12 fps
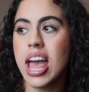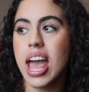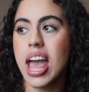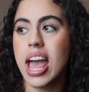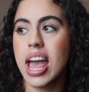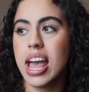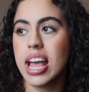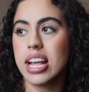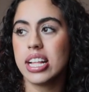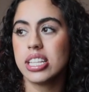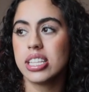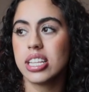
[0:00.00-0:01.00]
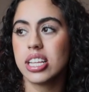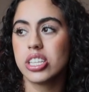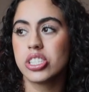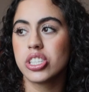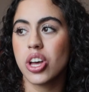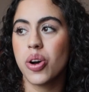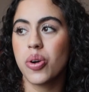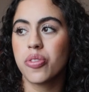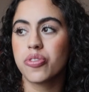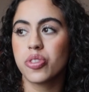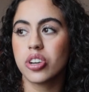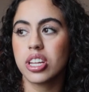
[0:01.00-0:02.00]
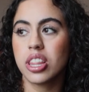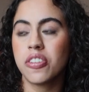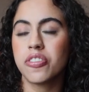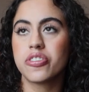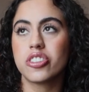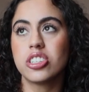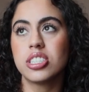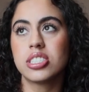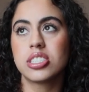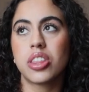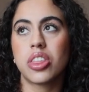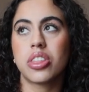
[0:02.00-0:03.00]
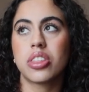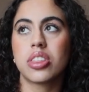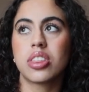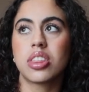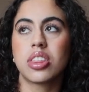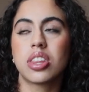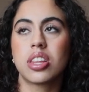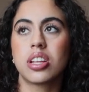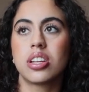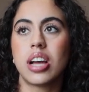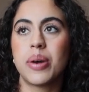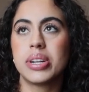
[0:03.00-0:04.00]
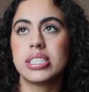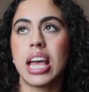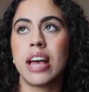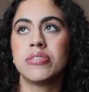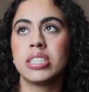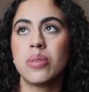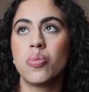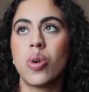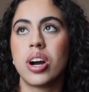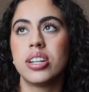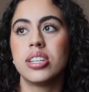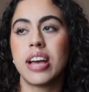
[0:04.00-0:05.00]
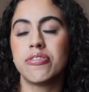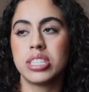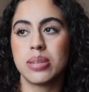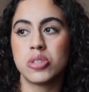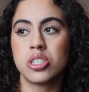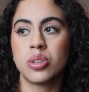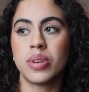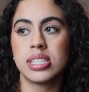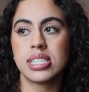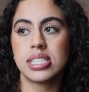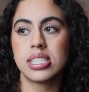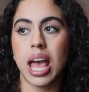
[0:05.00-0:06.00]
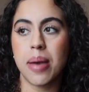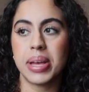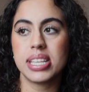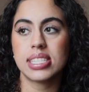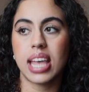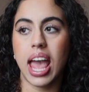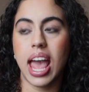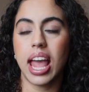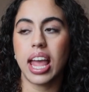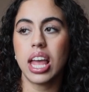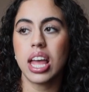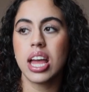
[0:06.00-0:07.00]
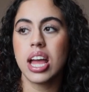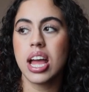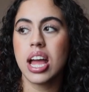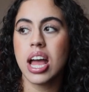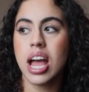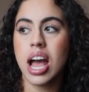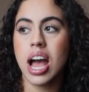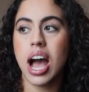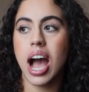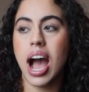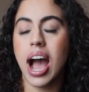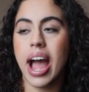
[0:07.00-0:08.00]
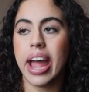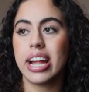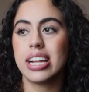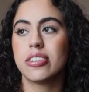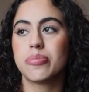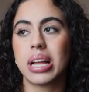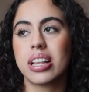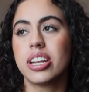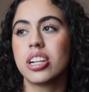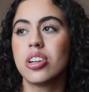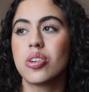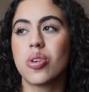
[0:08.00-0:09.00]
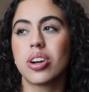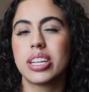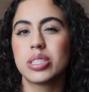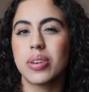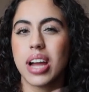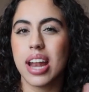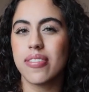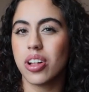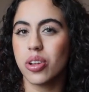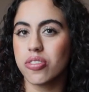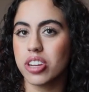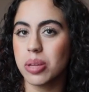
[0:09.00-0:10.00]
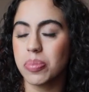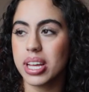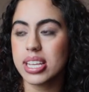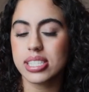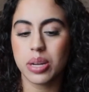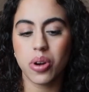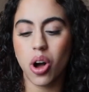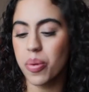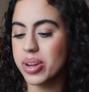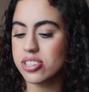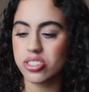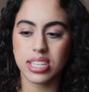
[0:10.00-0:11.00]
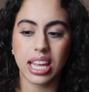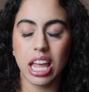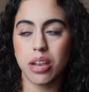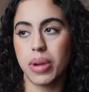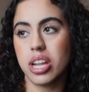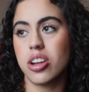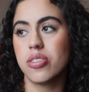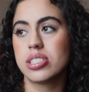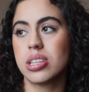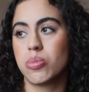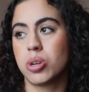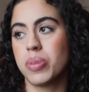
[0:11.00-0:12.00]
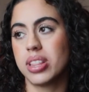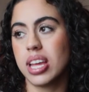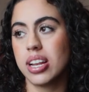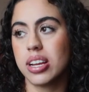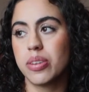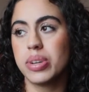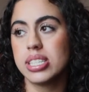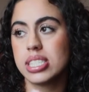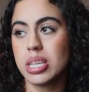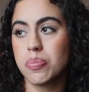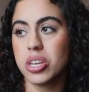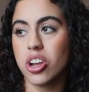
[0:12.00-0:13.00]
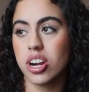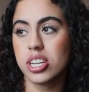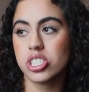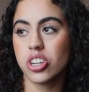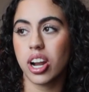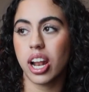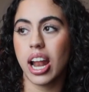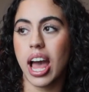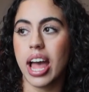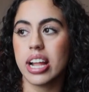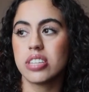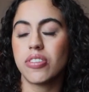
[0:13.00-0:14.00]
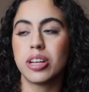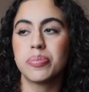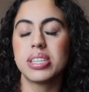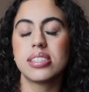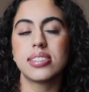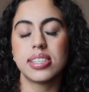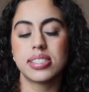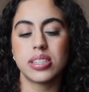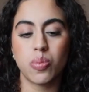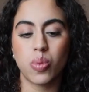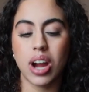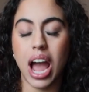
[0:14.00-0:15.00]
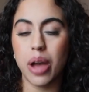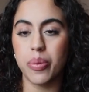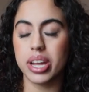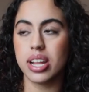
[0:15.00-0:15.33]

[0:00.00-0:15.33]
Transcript: And so for the first, I want to say FTM1, FTM2, and MSK, my clinical correlates were kind of all over the place. They were always just like in my notes somewhere. But then when CPR started, I developed this system where I